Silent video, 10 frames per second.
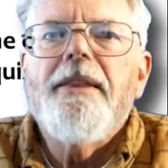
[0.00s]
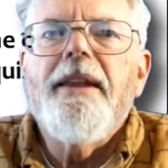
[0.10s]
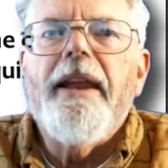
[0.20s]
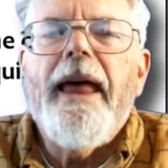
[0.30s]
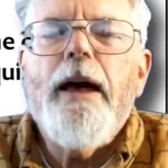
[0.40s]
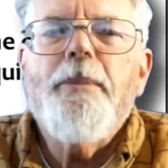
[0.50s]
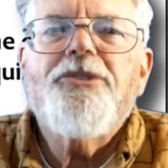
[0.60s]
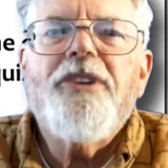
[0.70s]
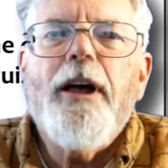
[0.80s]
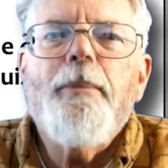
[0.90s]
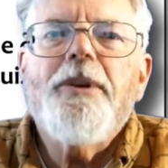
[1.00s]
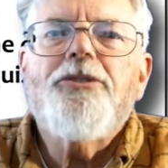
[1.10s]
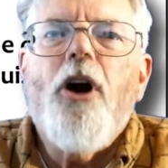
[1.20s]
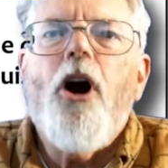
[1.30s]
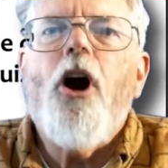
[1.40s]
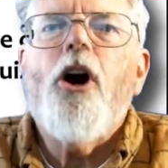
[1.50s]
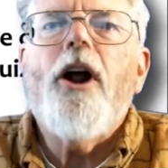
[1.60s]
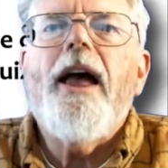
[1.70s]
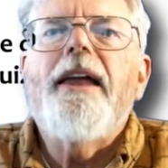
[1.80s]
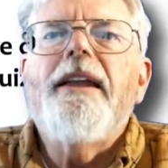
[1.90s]
The lab assignments
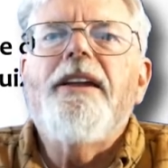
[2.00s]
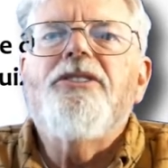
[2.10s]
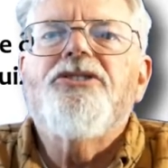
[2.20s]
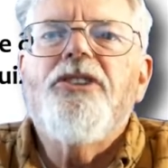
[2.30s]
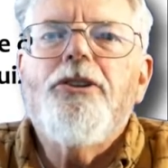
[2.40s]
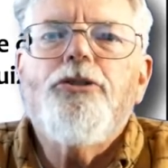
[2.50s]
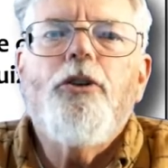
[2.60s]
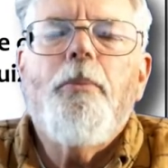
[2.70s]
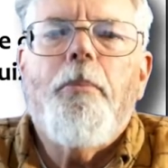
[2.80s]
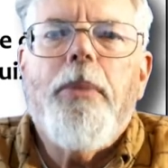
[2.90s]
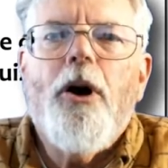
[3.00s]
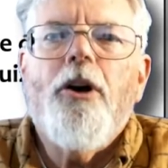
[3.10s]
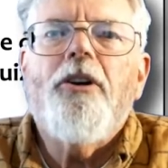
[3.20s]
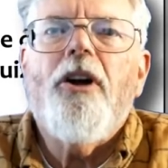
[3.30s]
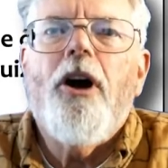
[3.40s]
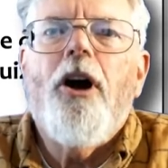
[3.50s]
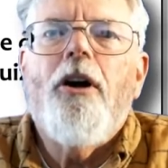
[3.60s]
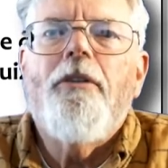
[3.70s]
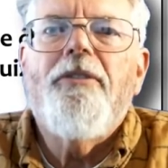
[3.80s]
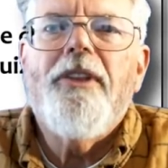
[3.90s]
are an essential part
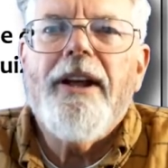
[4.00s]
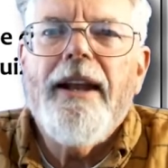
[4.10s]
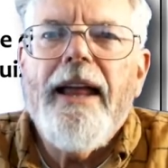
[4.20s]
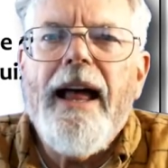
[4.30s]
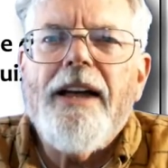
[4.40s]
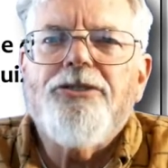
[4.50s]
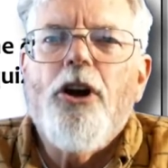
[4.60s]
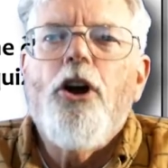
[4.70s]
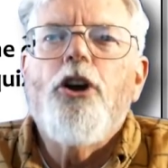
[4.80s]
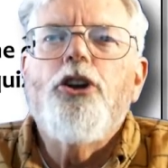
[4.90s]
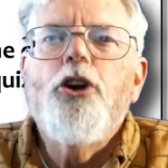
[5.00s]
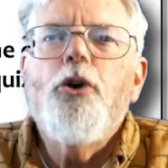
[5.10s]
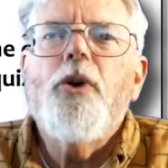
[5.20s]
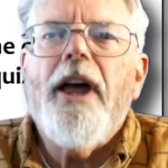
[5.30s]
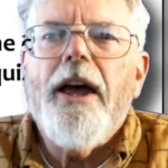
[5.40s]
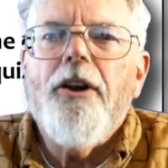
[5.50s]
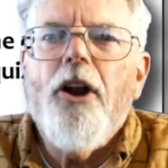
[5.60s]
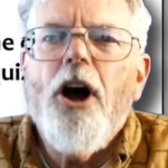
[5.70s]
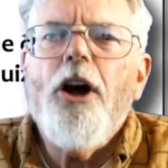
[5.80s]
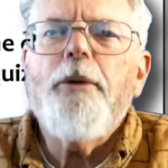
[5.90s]
of the class. You
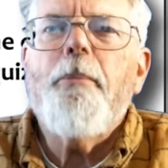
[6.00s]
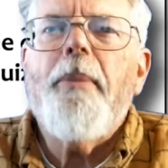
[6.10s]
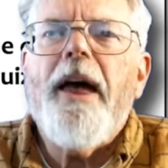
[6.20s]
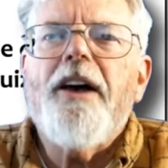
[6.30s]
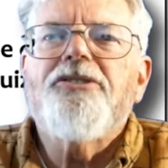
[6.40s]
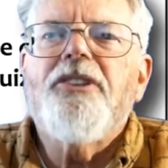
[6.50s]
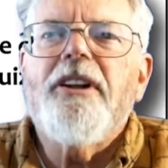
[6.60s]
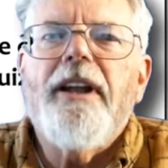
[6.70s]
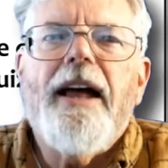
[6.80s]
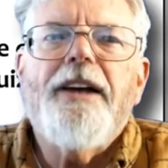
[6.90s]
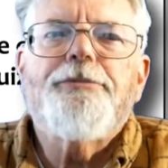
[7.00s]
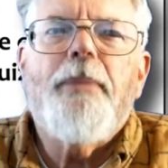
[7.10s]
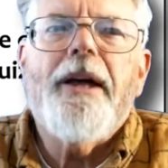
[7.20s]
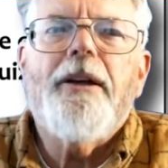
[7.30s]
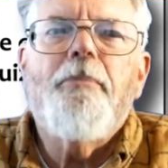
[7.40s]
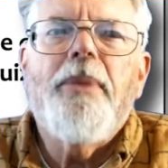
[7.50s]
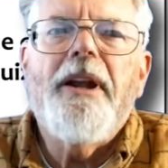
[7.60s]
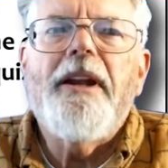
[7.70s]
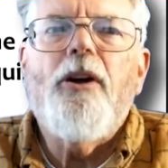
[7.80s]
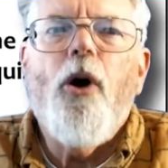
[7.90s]
cannot pass the class by
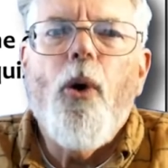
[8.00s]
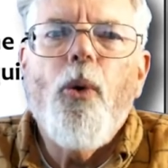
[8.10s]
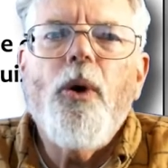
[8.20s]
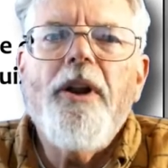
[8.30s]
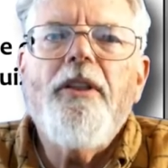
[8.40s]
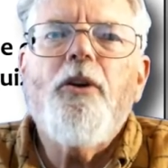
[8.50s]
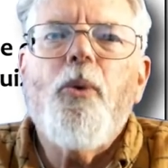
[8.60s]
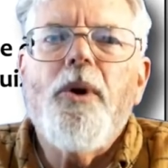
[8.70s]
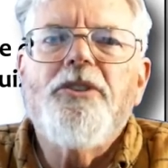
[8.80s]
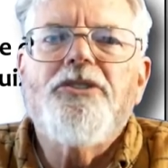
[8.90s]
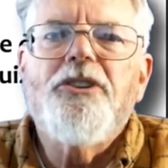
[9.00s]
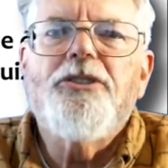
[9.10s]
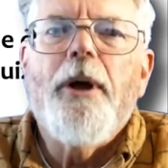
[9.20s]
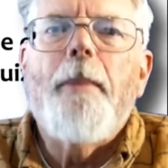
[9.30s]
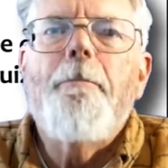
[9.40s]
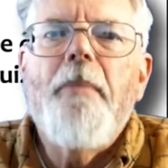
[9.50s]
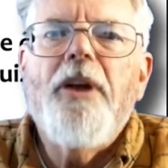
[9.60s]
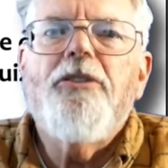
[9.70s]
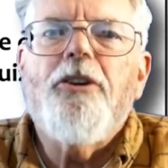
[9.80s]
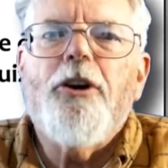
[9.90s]
completing only the quizzes,
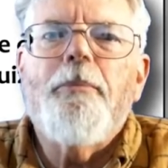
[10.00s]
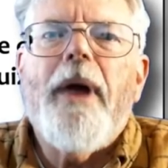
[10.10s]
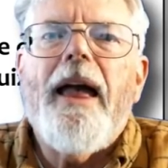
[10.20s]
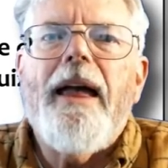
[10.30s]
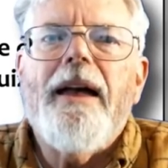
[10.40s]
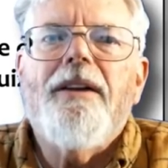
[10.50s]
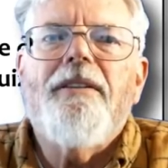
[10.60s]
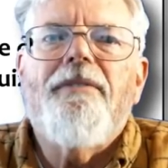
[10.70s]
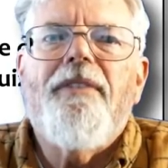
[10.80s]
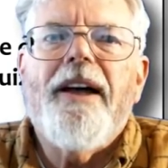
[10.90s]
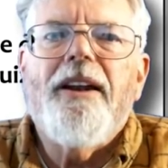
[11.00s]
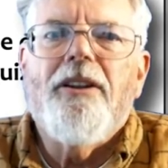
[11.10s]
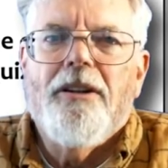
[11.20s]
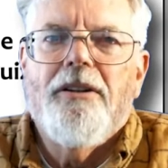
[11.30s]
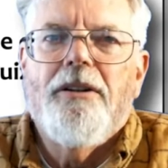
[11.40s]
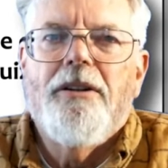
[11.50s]
midterm, and final.